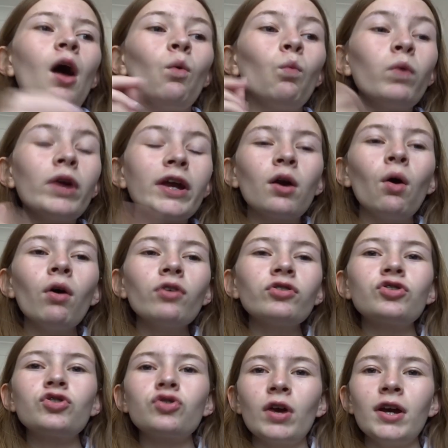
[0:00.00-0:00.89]
We got
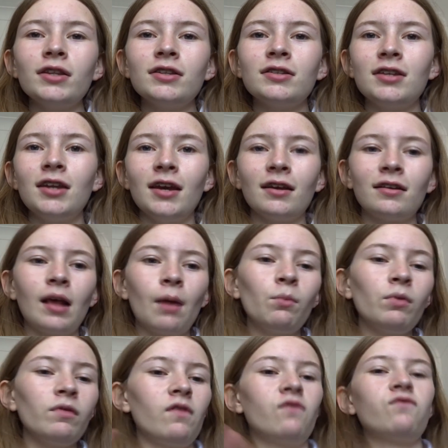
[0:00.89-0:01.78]
straight into the
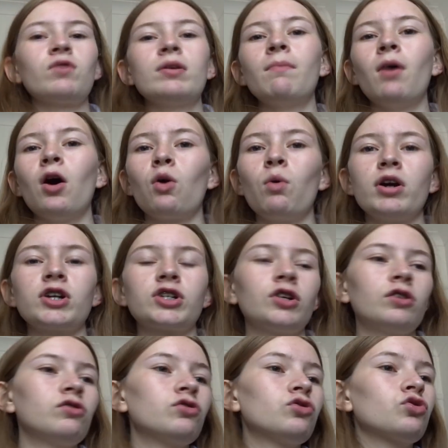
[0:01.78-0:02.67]
exam with a 3-mark
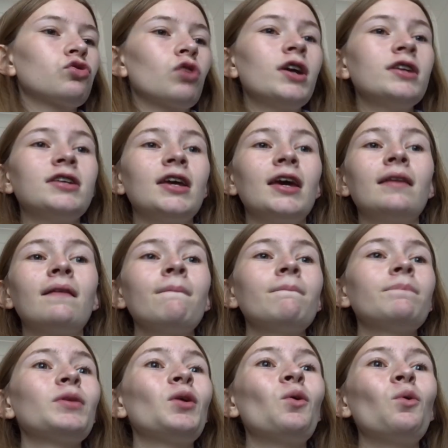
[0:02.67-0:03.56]
question, straight in.
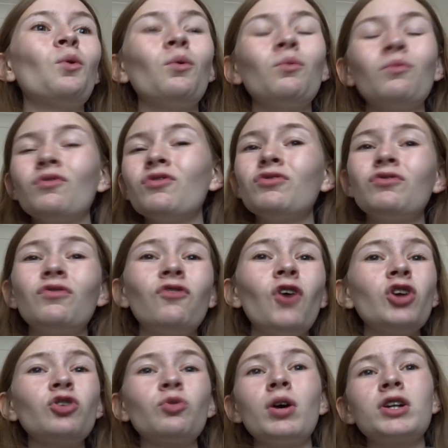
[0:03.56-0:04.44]
The
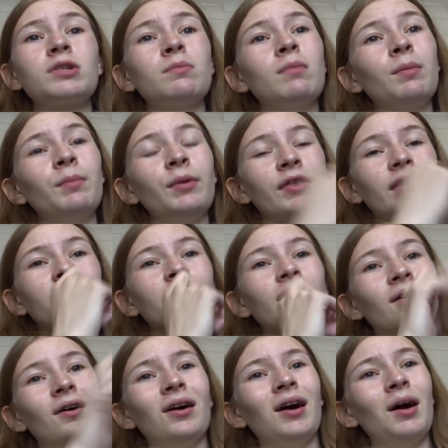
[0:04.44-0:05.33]
first question made me think,
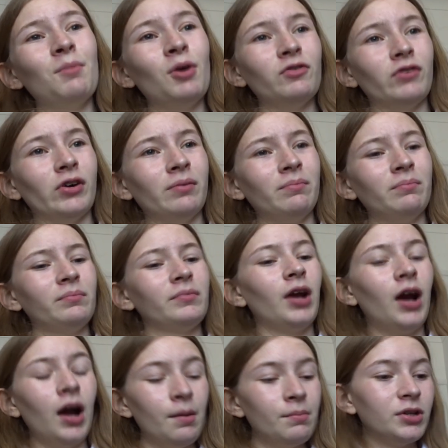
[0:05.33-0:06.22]
oh, I'm over.
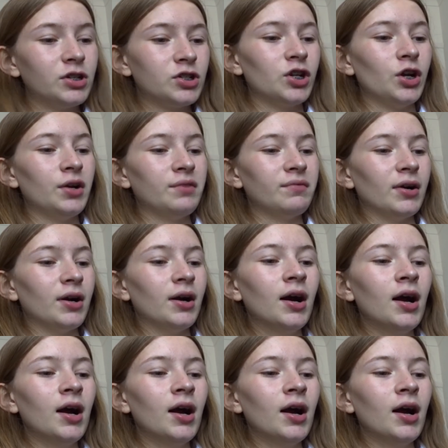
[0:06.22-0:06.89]
I'm literally over.